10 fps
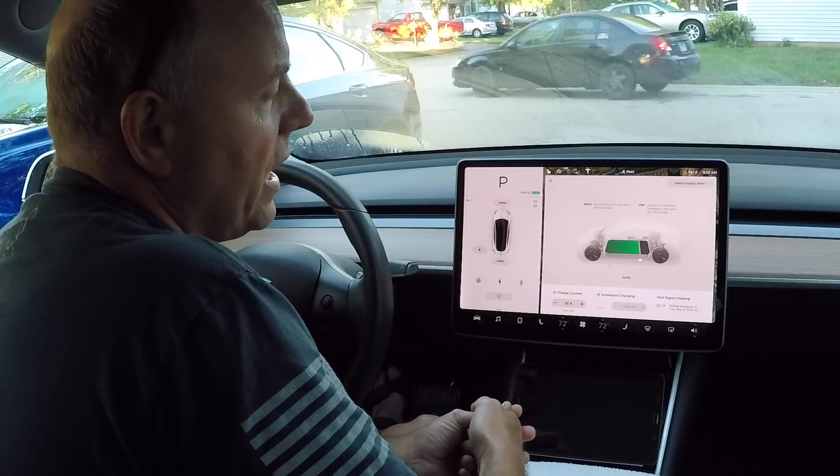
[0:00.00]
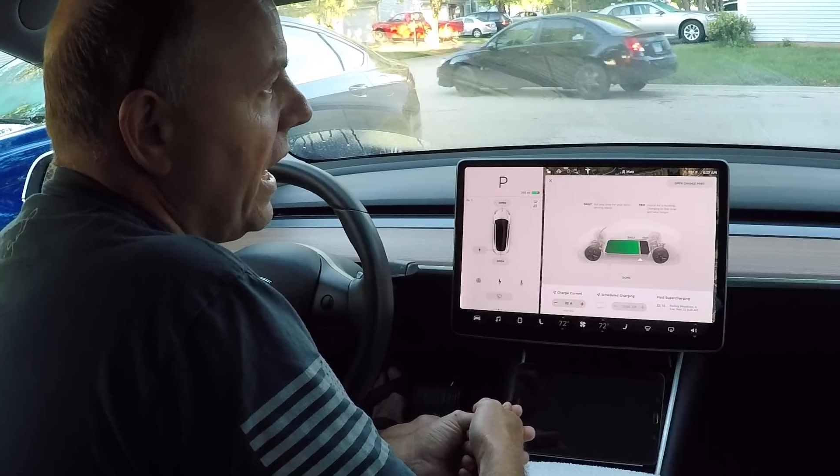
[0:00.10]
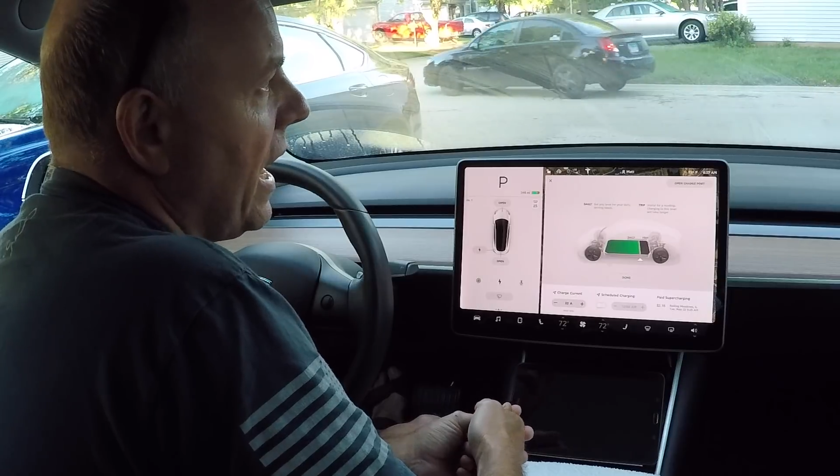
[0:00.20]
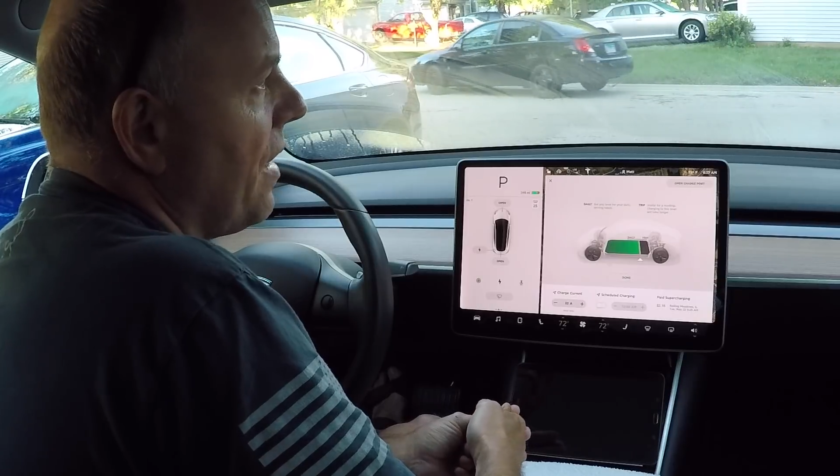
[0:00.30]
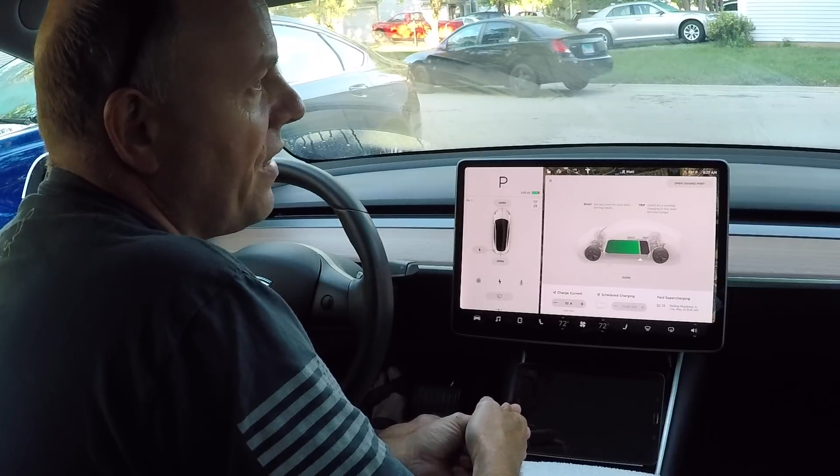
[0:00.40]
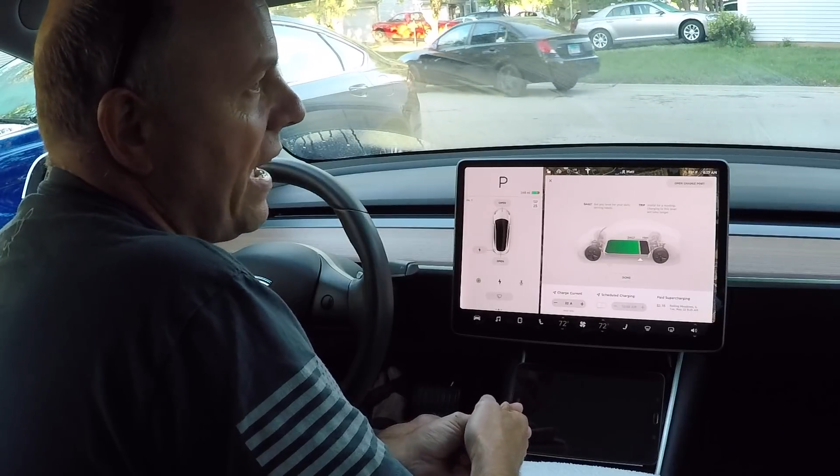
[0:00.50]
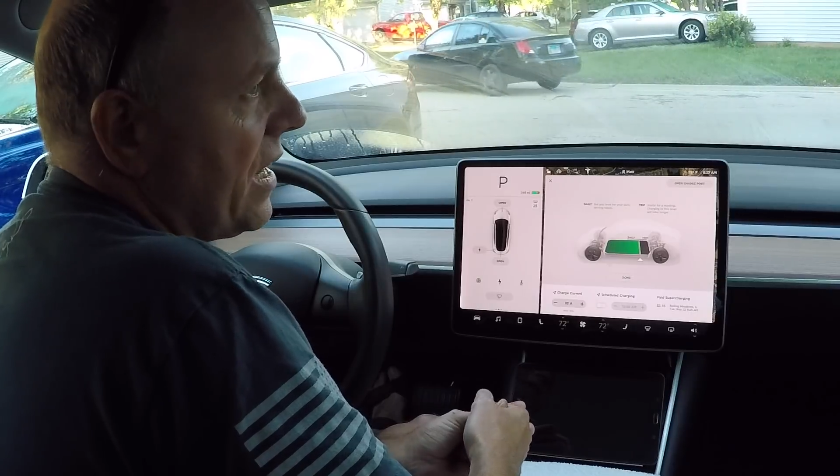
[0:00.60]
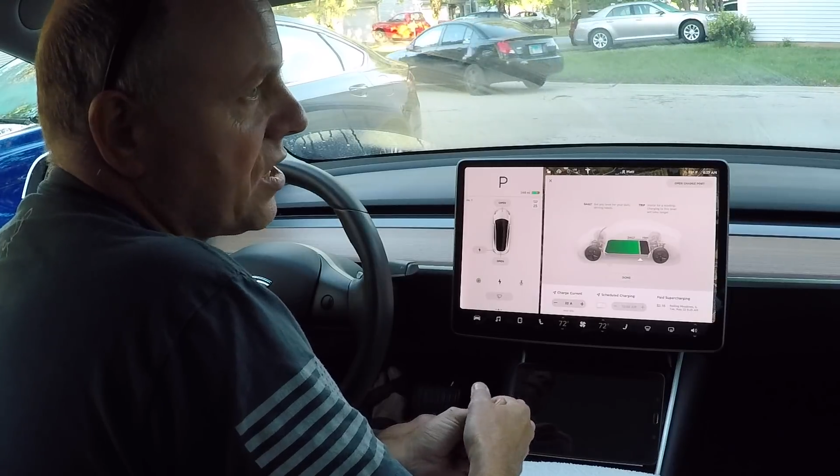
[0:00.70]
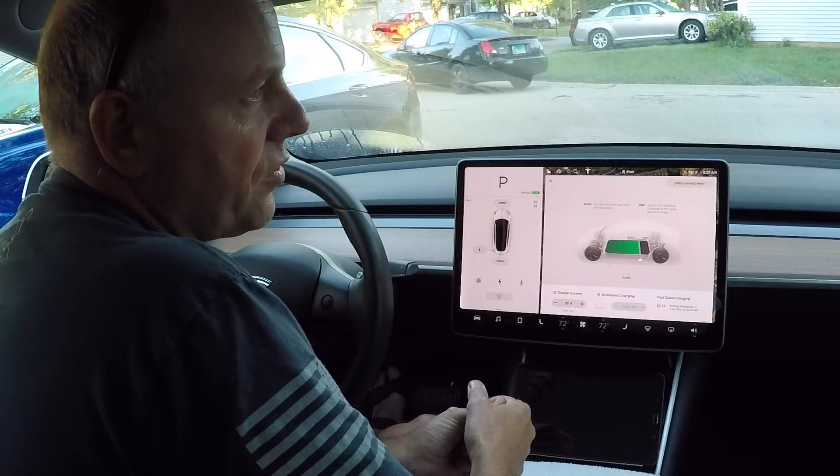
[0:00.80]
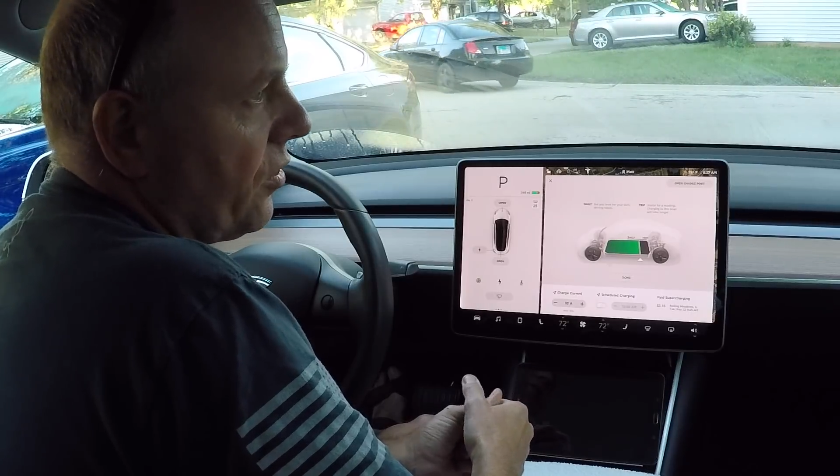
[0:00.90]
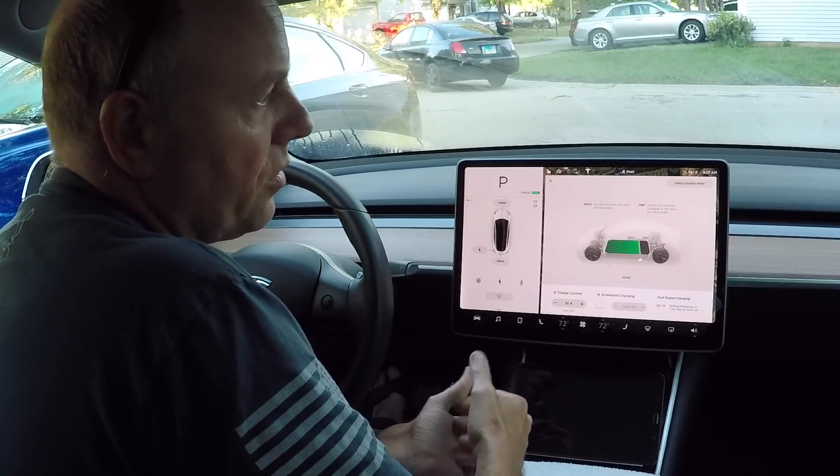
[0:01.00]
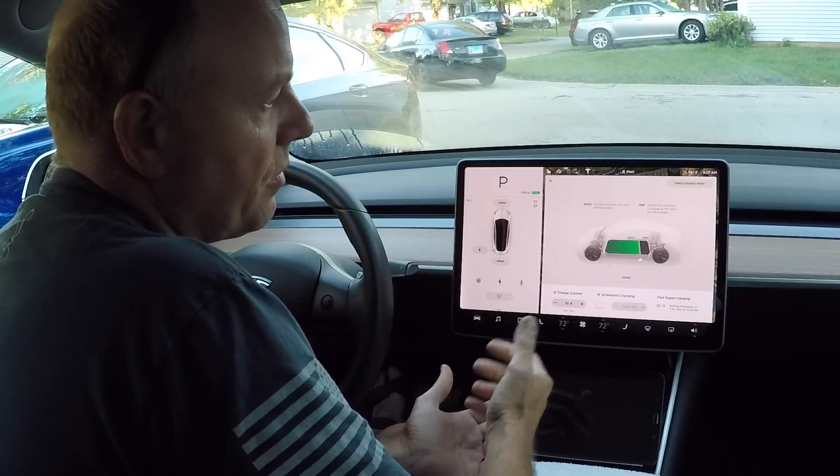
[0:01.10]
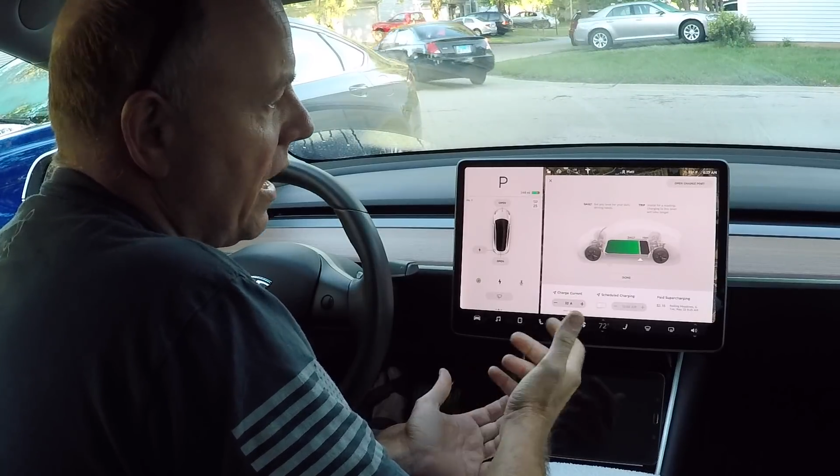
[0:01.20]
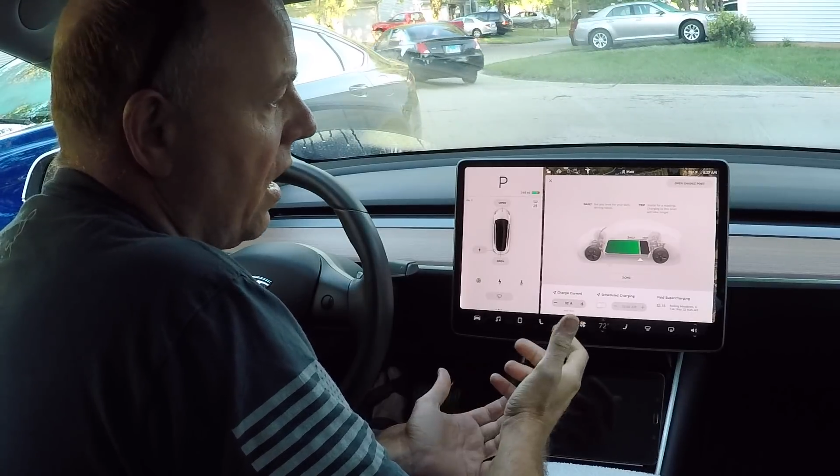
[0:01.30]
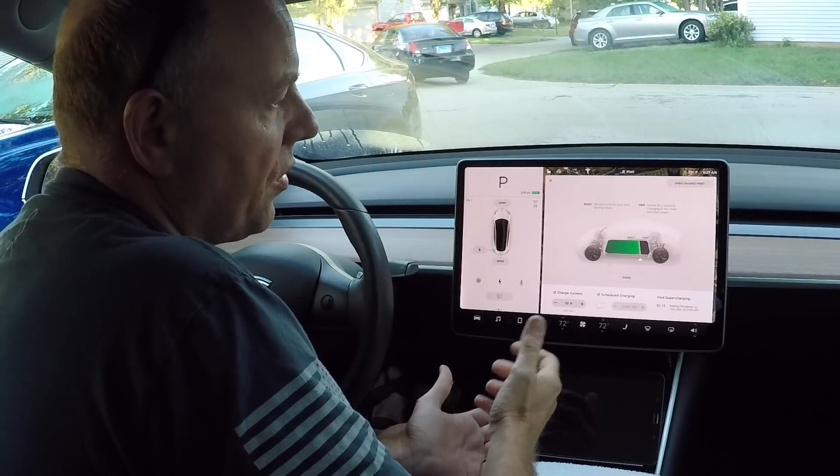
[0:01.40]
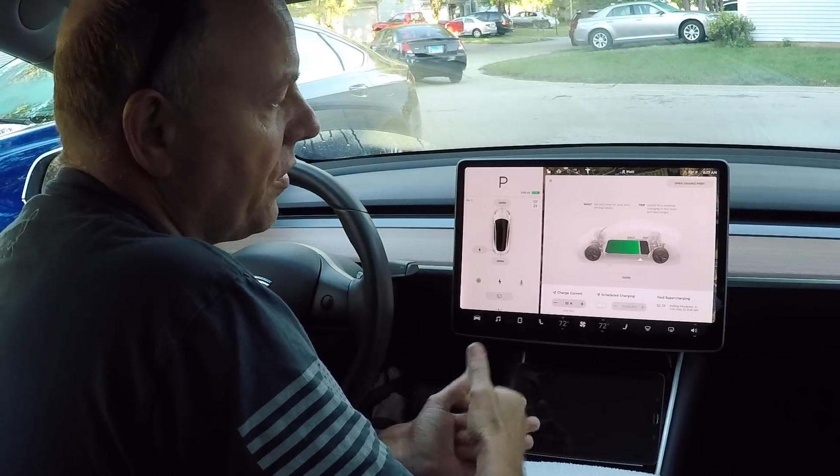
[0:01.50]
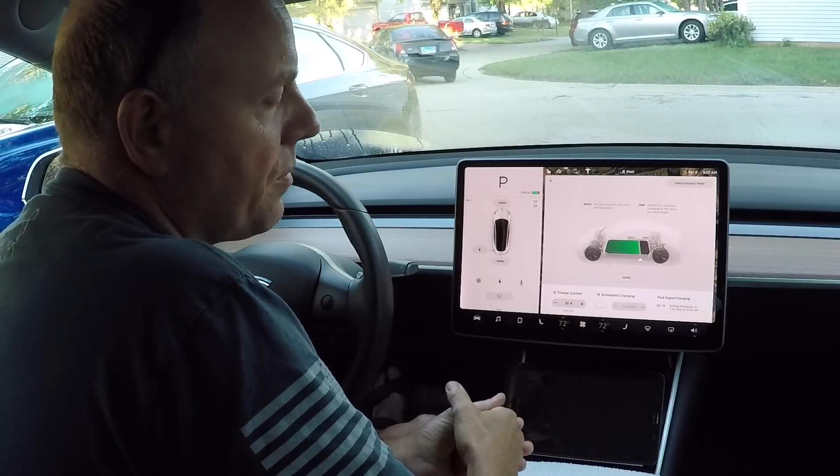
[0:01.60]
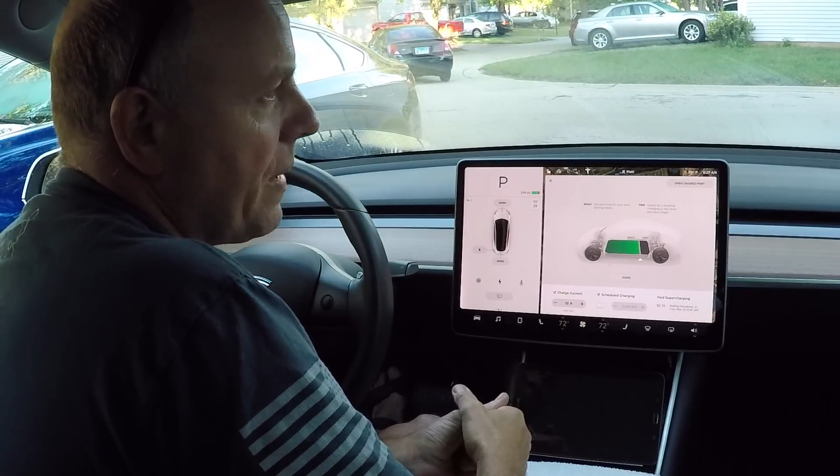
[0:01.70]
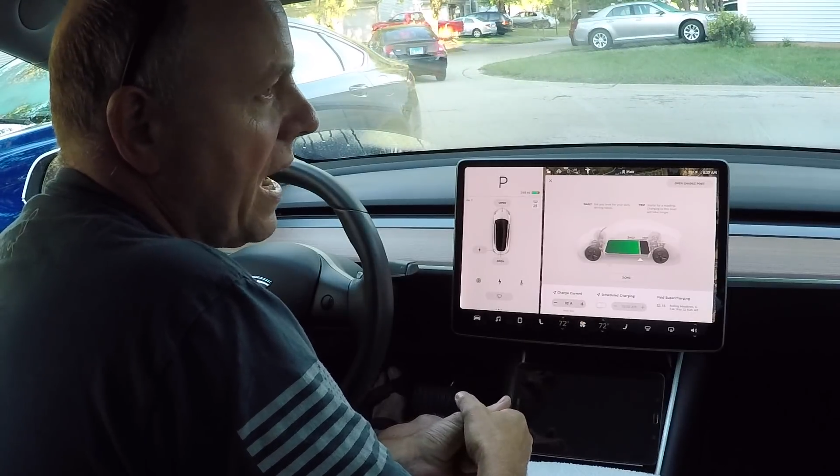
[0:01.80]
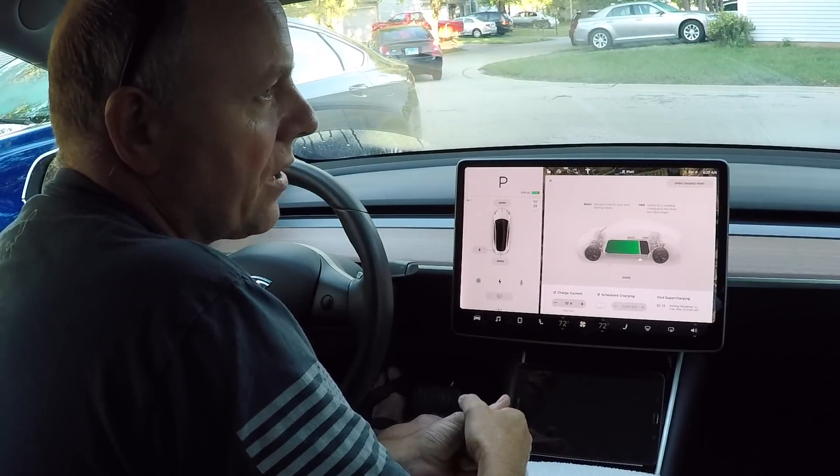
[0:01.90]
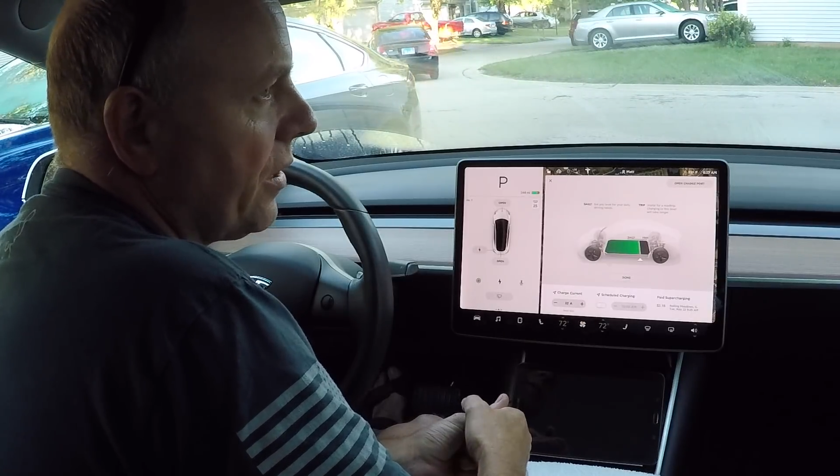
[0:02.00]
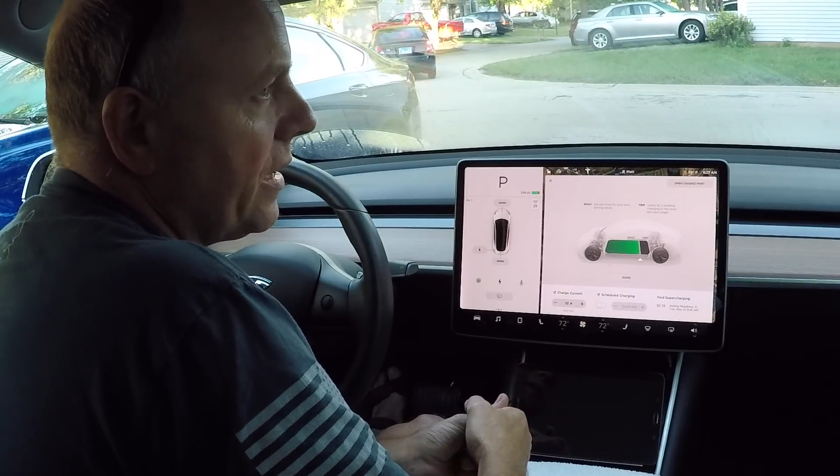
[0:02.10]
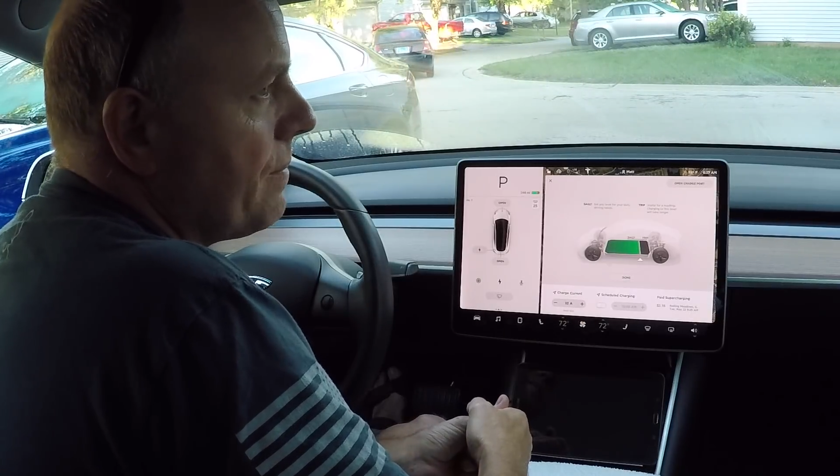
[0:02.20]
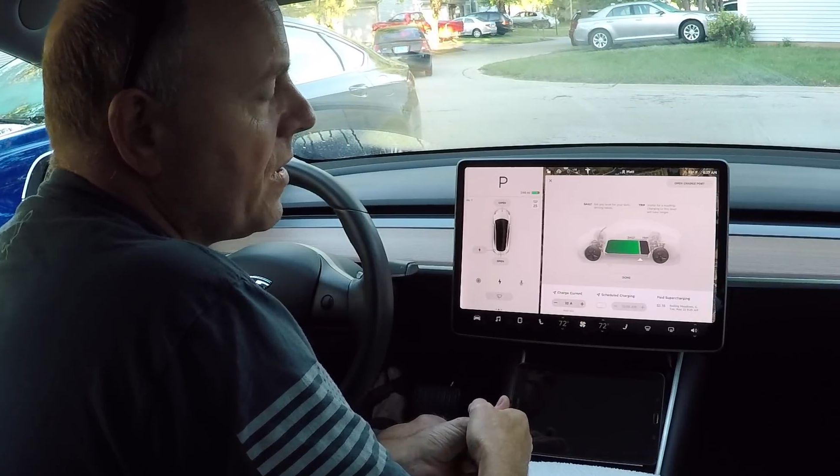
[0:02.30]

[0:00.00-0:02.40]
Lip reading: and that is for the health of the battery.